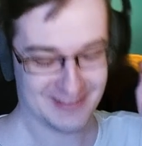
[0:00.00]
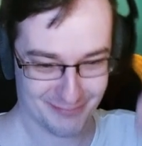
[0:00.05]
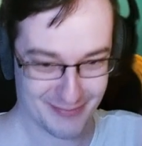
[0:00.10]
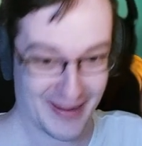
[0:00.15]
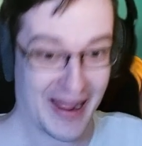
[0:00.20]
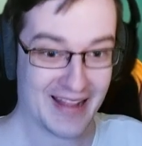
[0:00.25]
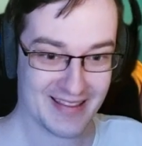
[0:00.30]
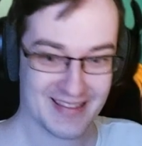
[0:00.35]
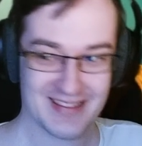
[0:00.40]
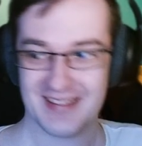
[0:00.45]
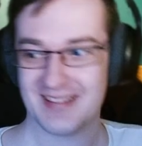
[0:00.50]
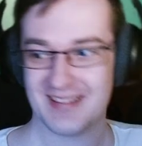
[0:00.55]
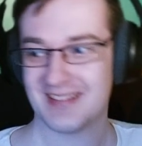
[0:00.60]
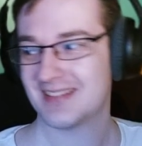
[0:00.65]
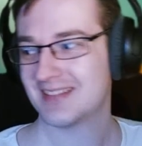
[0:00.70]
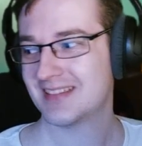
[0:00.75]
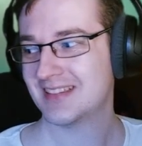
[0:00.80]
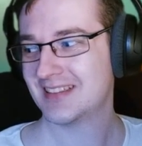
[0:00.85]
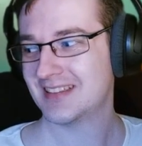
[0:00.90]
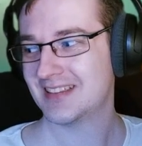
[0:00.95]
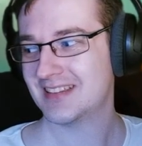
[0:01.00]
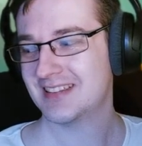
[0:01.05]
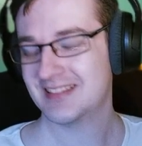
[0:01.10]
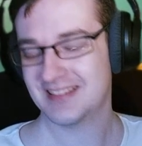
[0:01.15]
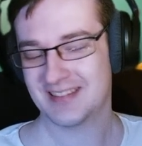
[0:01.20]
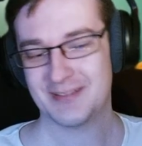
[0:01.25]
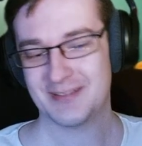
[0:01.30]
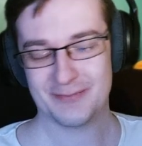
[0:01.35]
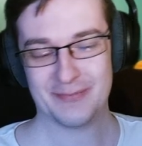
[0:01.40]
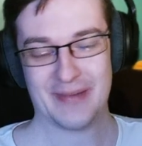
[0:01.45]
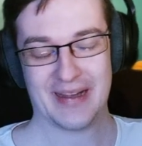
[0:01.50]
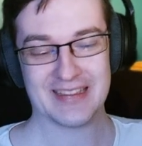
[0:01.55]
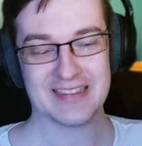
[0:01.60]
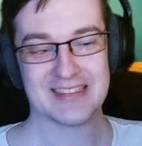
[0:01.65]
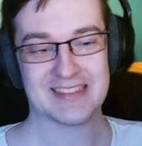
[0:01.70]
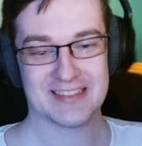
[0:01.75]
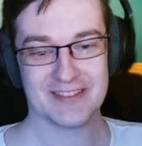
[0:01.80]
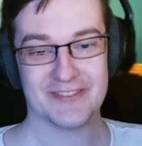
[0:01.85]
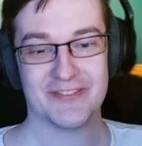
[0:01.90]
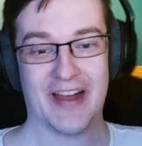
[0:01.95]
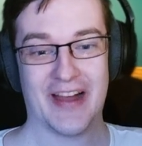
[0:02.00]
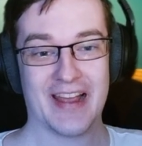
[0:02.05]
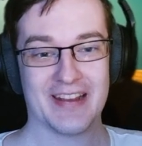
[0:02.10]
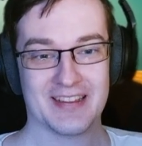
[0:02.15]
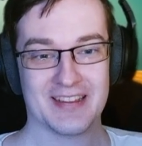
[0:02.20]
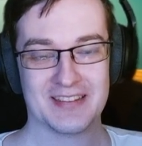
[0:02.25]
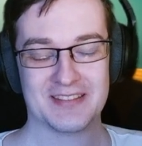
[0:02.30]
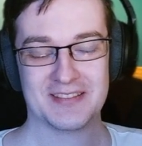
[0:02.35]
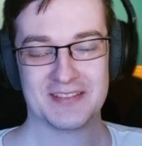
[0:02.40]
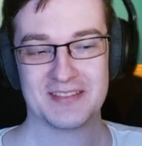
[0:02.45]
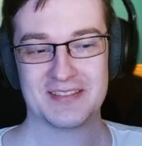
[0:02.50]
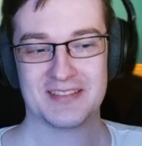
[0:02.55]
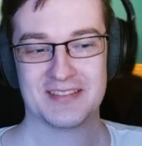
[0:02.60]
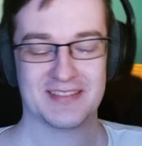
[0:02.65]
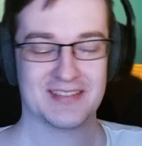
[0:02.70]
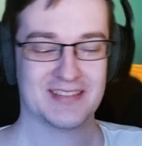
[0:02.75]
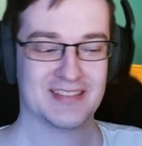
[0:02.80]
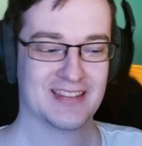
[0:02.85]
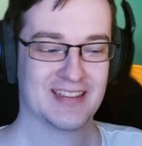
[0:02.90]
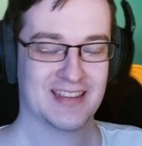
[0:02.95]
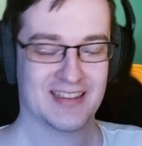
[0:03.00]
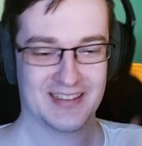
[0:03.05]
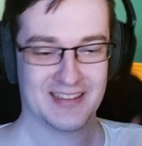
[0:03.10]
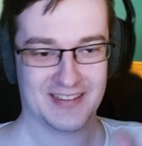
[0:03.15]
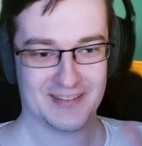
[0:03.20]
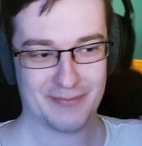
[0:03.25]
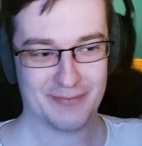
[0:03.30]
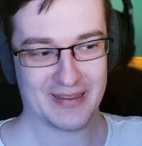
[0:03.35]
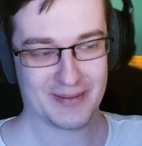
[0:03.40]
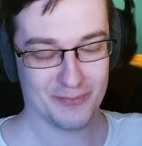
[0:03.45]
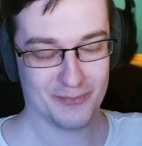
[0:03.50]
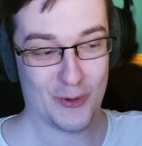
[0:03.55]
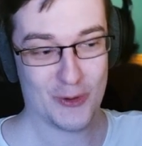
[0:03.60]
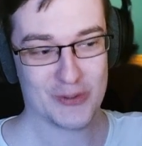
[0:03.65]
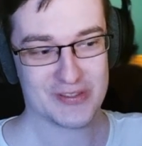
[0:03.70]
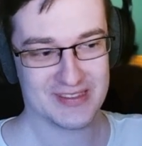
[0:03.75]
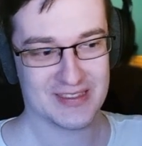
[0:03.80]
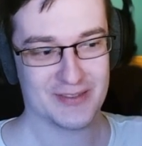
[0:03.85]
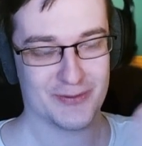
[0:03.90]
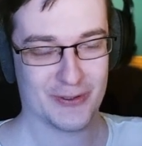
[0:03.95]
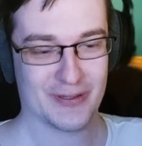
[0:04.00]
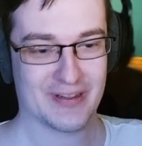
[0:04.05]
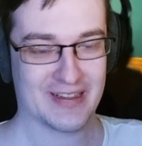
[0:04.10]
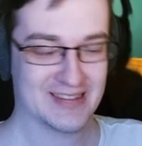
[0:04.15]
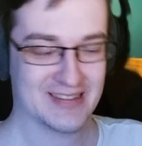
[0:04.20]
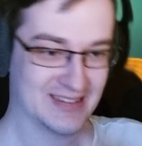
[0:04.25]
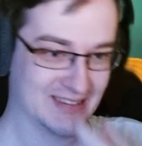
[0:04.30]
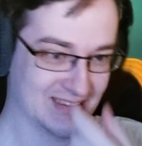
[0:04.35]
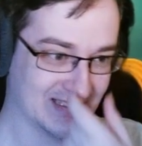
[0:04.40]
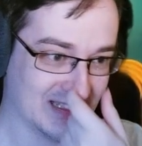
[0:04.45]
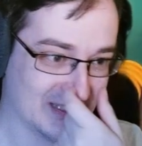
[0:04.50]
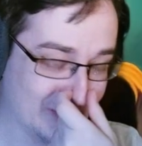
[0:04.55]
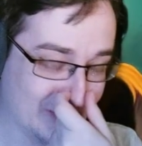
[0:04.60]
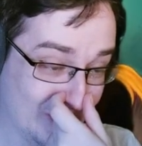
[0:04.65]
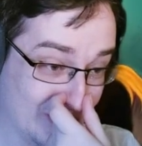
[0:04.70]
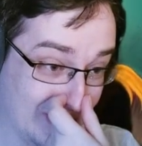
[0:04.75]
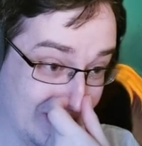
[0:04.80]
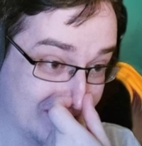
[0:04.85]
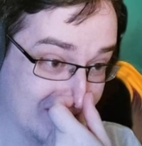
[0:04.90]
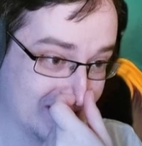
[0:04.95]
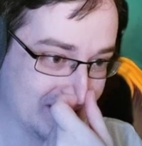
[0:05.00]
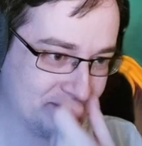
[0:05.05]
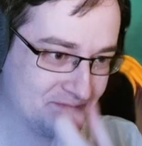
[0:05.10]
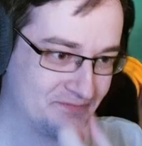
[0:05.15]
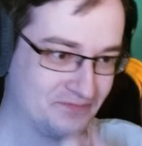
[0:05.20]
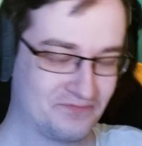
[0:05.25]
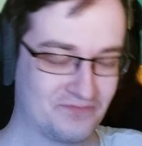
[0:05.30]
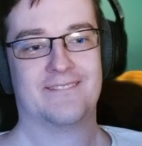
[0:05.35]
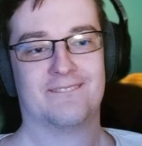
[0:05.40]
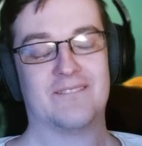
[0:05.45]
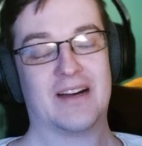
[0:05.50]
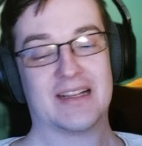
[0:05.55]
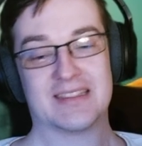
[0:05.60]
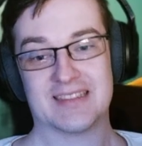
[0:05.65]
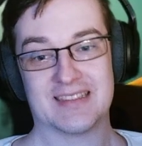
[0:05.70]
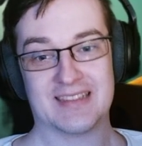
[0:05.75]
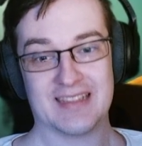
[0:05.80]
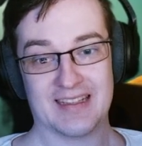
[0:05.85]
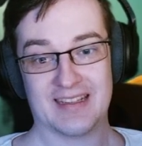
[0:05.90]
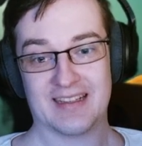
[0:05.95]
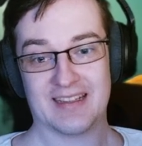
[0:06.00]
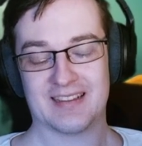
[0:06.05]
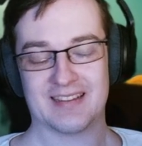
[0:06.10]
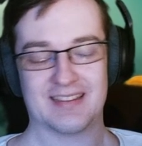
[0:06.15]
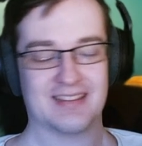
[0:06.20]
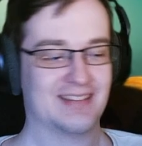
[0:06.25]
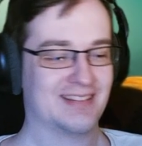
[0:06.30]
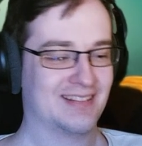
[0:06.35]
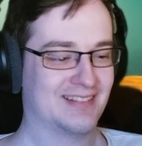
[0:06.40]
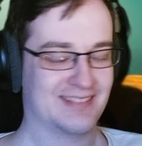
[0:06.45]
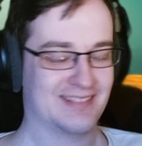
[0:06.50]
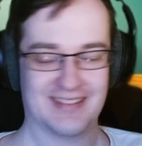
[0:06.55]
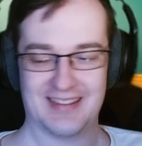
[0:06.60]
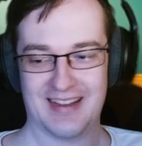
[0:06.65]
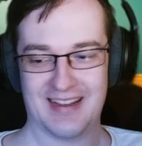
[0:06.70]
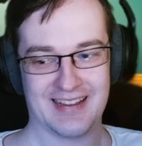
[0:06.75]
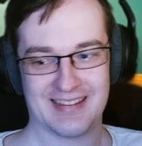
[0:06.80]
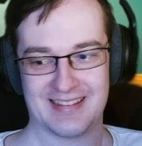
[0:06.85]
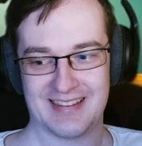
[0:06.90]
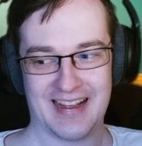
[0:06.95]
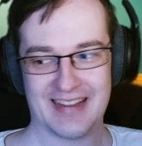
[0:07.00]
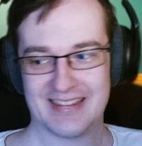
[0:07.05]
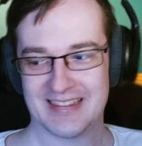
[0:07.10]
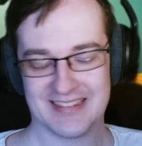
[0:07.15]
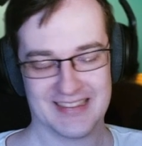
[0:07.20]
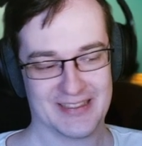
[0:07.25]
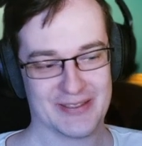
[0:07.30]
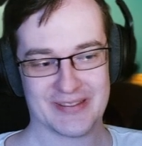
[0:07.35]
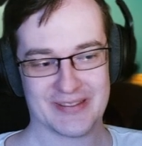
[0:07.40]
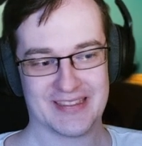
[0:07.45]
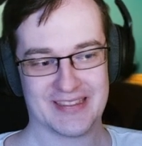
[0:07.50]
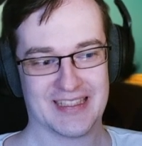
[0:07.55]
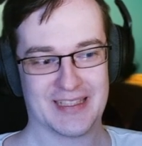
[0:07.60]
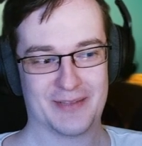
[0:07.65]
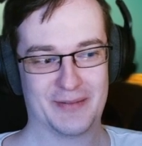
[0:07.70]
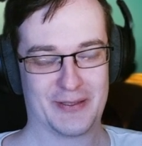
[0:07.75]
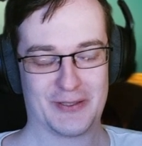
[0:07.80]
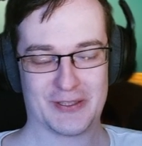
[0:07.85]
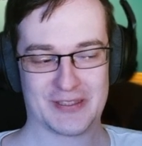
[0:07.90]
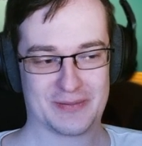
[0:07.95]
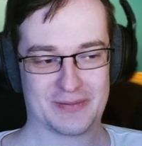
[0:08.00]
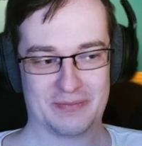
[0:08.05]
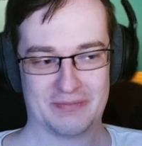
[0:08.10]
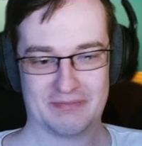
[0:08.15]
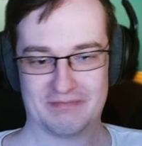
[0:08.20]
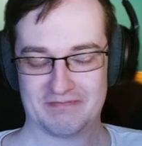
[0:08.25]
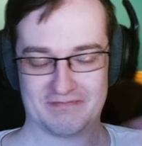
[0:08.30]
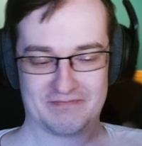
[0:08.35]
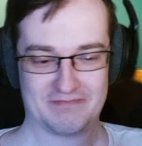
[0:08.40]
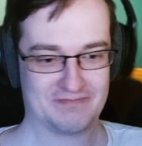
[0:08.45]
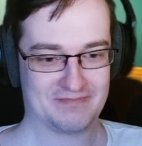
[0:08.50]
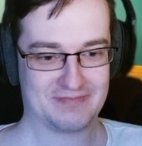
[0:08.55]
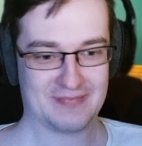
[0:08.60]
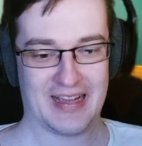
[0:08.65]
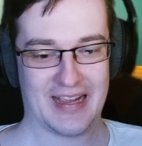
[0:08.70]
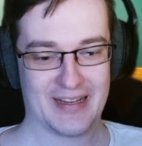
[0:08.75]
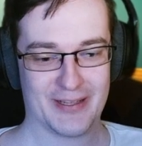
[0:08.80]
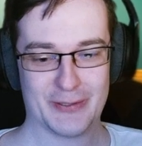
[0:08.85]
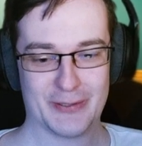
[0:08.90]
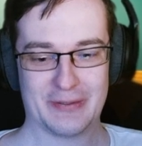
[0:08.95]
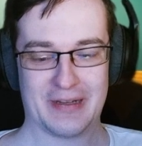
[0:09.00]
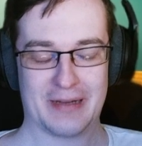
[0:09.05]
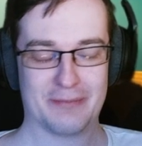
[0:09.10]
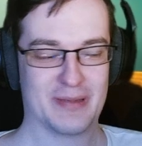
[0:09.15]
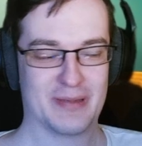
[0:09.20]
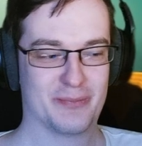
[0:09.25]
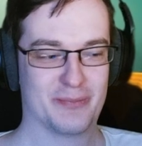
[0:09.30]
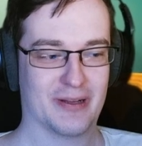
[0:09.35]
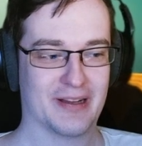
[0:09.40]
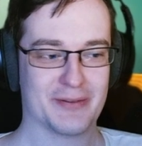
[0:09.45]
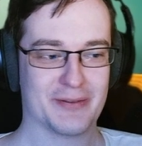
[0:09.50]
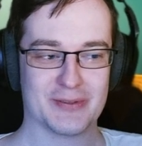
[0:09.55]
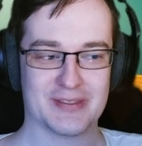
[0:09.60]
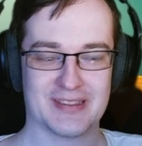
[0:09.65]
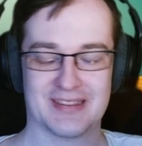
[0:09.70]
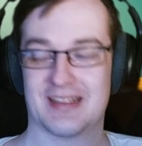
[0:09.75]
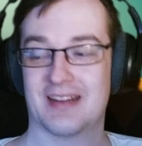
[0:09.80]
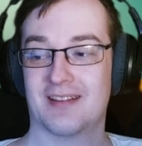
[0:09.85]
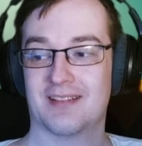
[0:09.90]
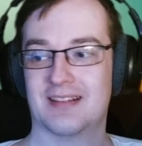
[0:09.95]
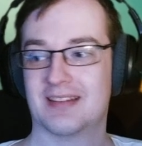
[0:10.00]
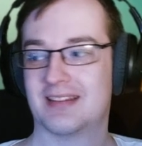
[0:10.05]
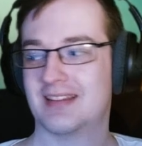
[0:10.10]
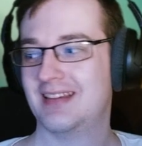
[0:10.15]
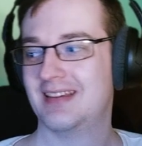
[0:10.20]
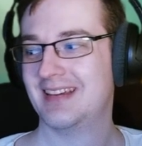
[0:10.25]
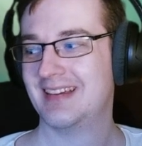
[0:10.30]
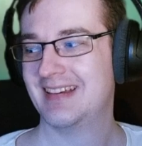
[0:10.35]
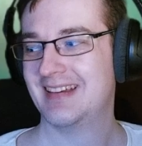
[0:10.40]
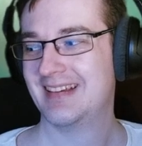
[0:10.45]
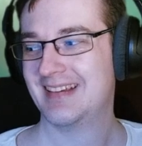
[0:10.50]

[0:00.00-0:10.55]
but it's still fine. But mostly for resetting that cooldowns. Once again, I just need to say it because I know how people are using Tranquility.